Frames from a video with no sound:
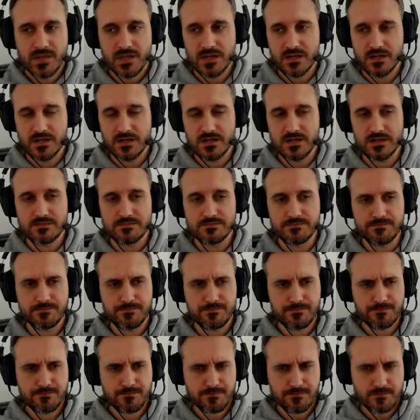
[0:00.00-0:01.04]
Um,
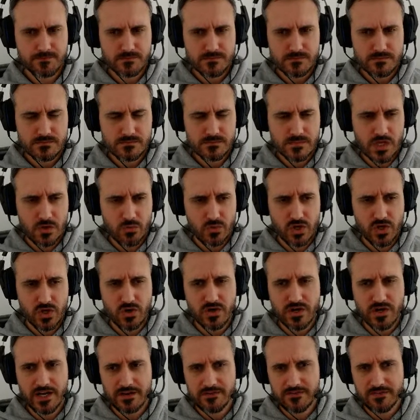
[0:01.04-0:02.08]
we
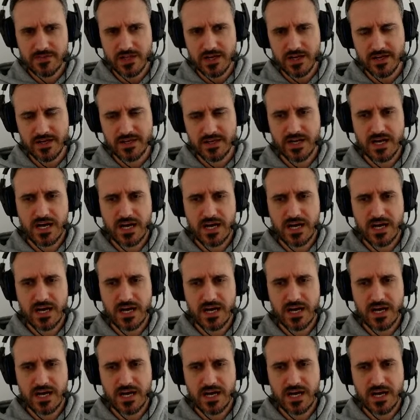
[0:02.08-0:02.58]
don't have like